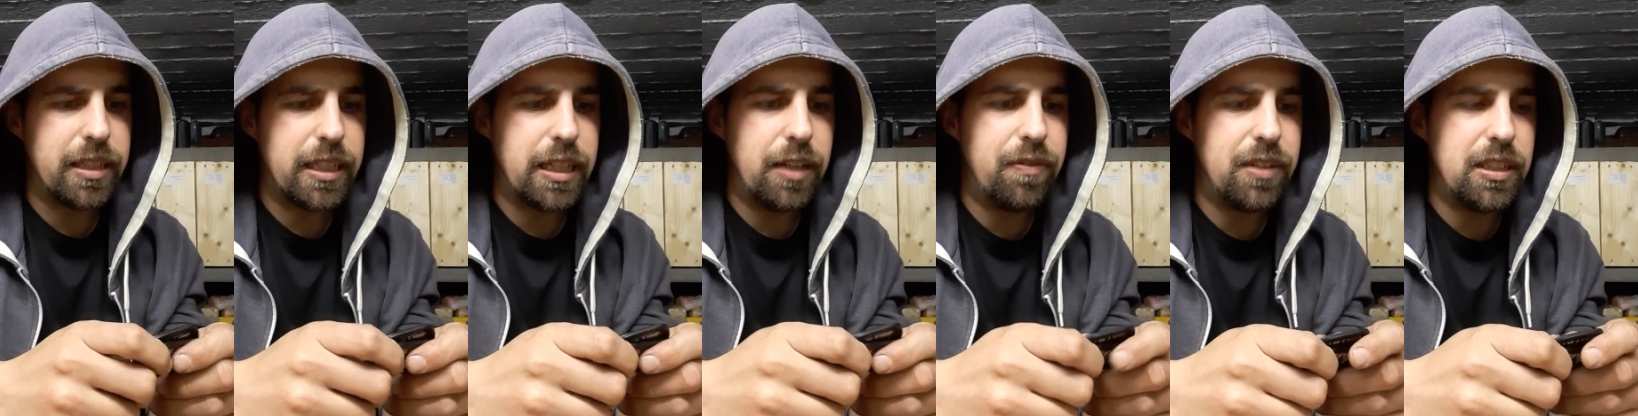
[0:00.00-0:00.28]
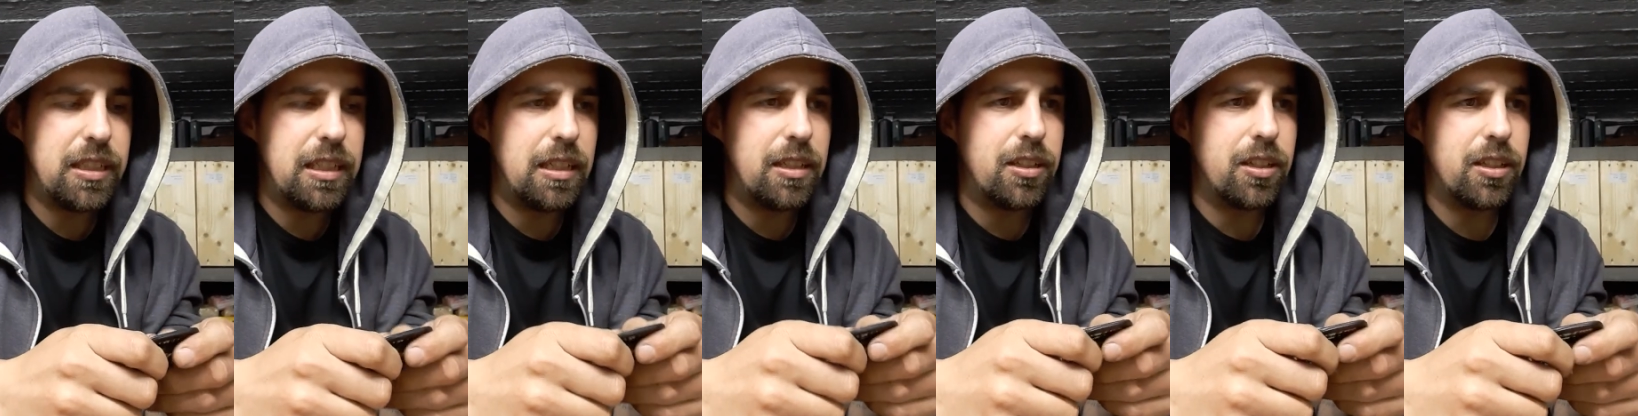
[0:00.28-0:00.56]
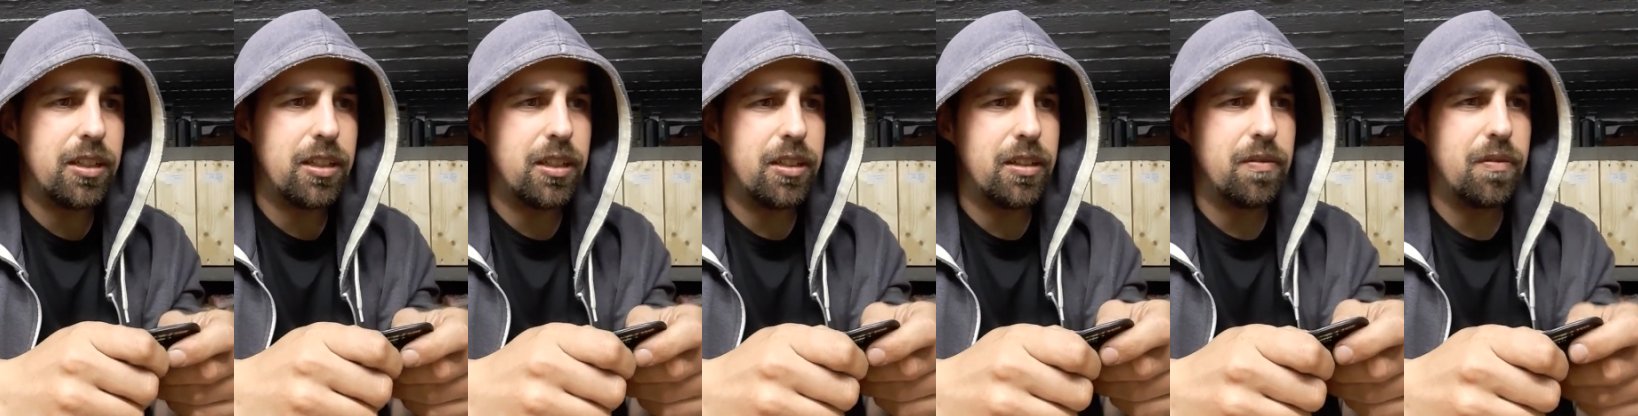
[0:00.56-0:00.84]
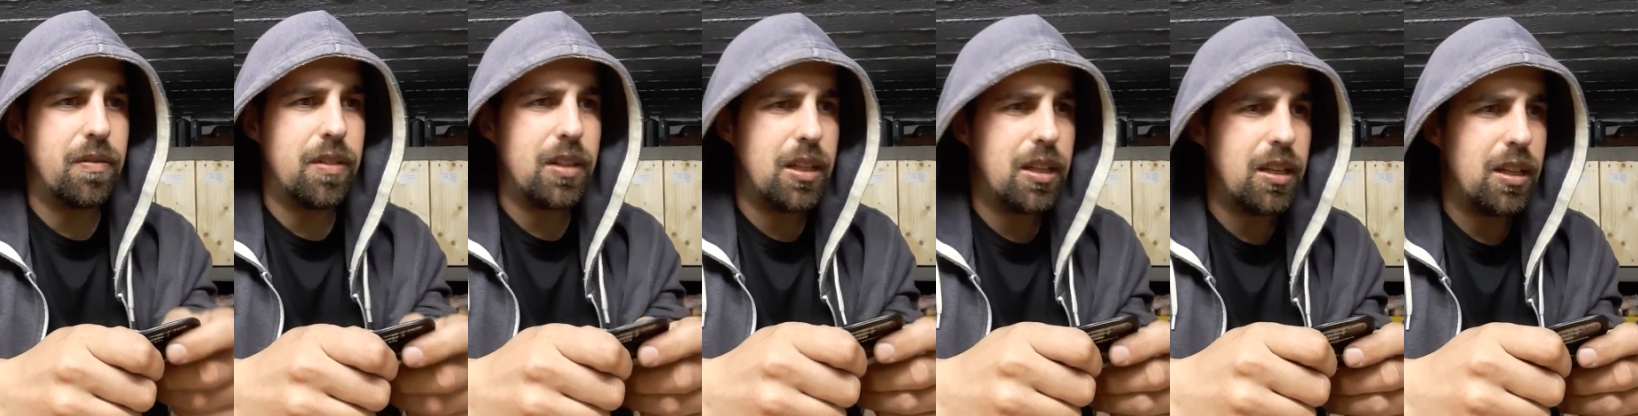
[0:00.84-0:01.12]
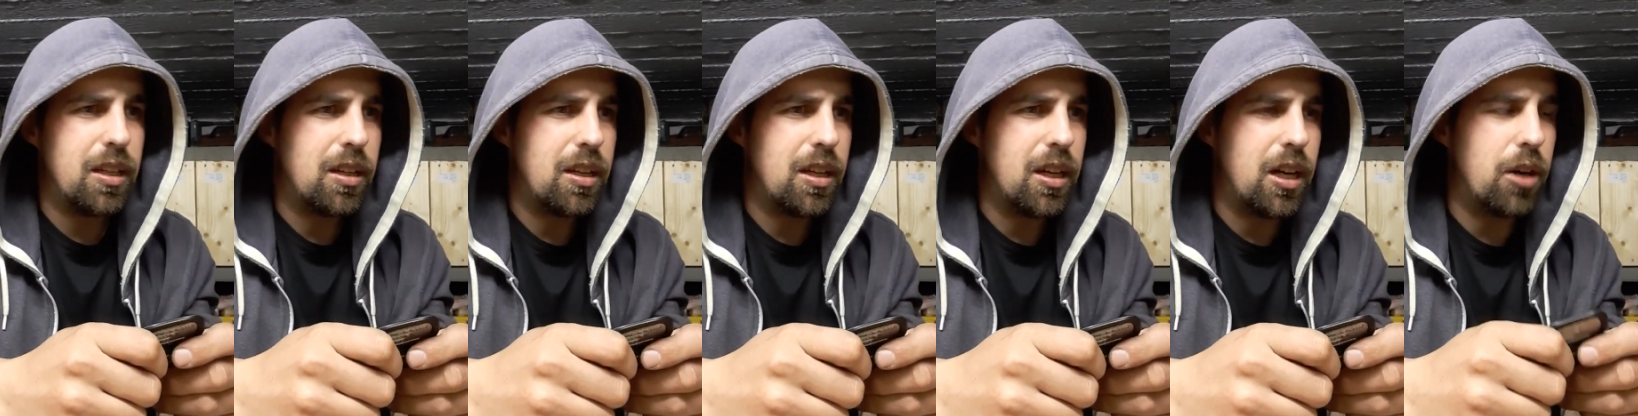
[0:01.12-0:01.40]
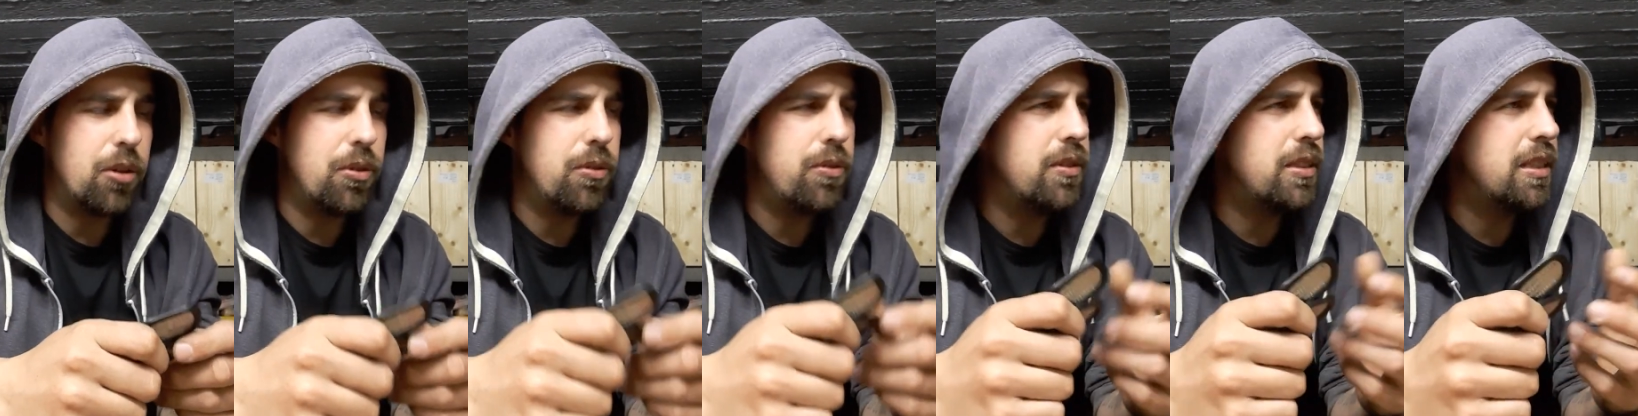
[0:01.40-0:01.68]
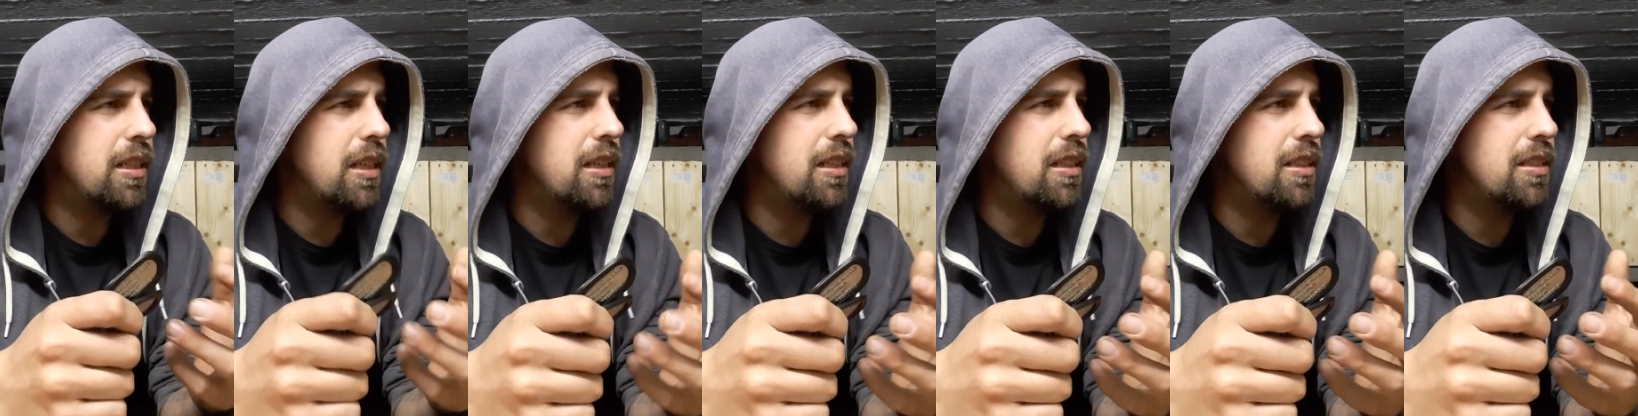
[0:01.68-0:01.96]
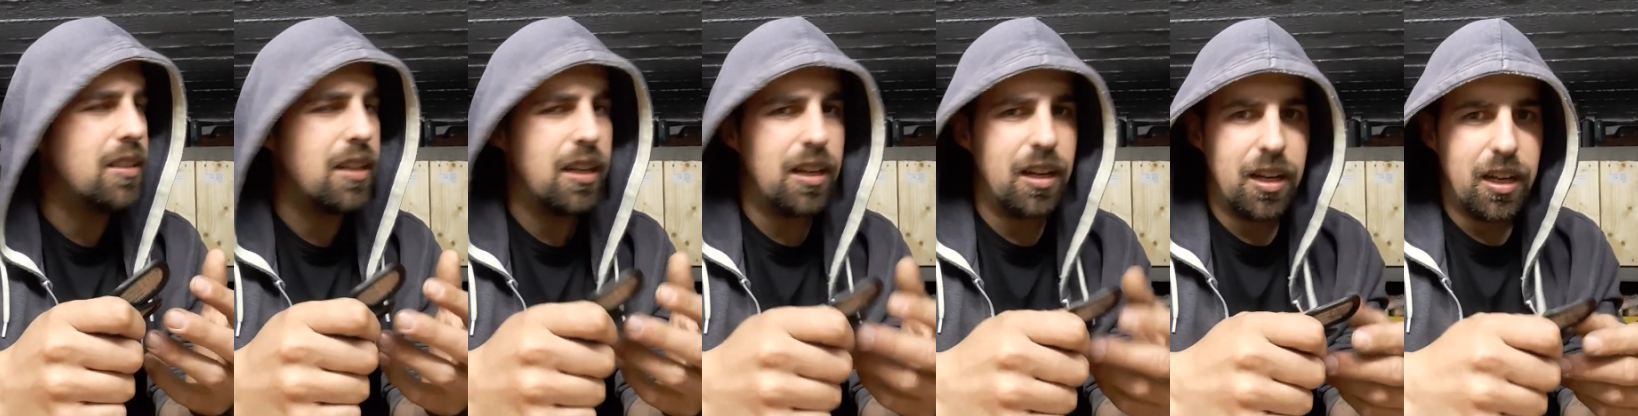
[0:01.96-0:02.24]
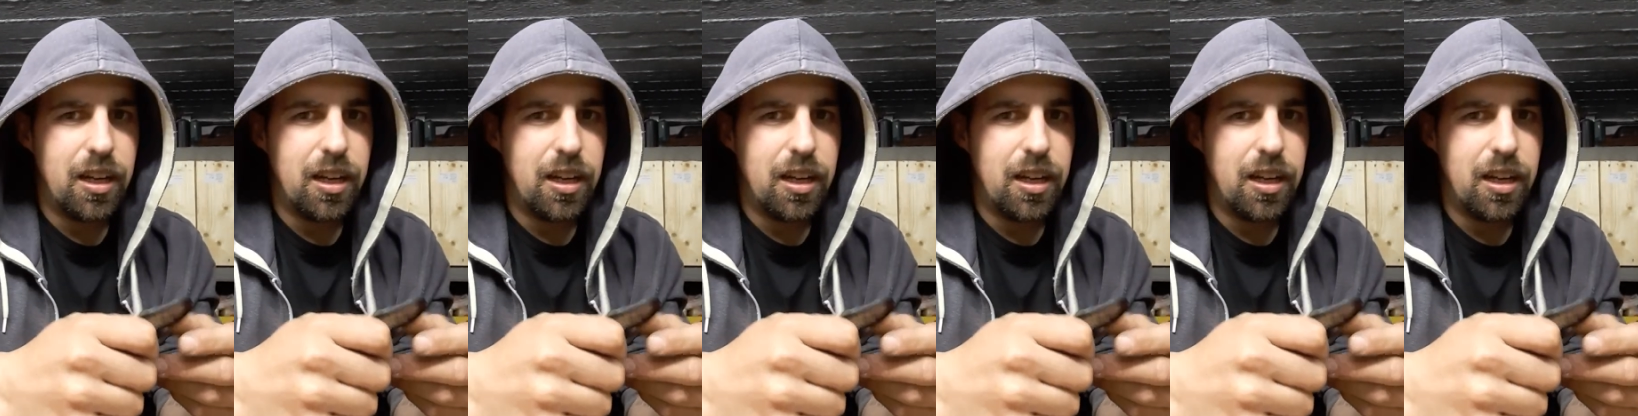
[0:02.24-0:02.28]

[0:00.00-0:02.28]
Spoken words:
give it in a, how do you say this?